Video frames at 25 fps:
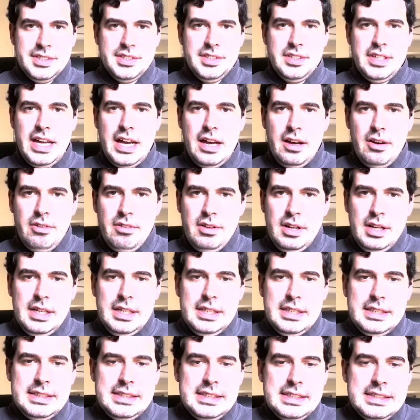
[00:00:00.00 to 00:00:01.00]
Now,
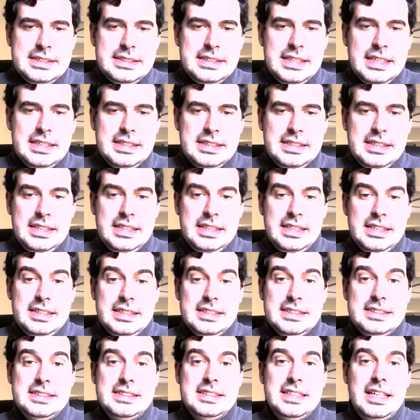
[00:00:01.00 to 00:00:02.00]
this technique in
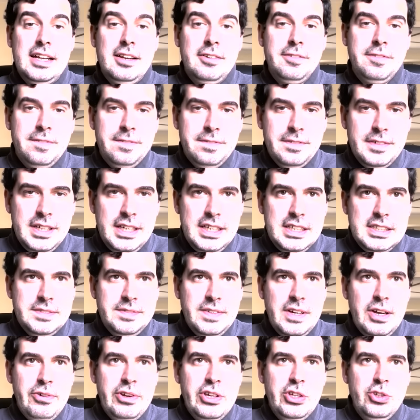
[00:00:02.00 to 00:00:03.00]
itself is
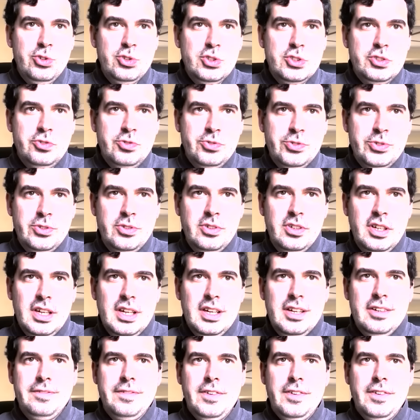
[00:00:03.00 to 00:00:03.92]
very useful